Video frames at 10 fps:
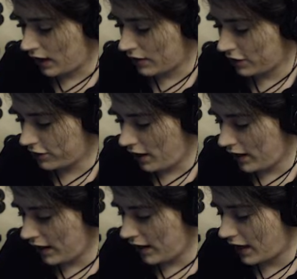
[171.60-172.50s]
I
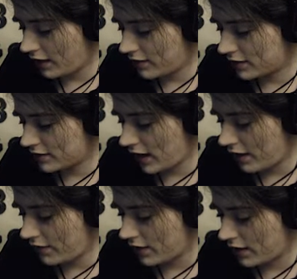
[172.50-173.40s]
thought I had
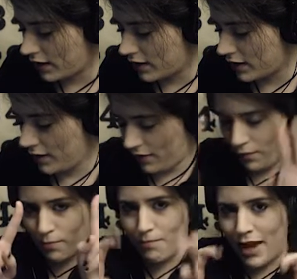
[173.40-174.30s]
saved a
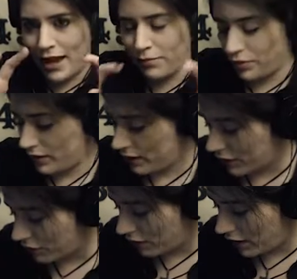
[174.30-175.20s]
map, like a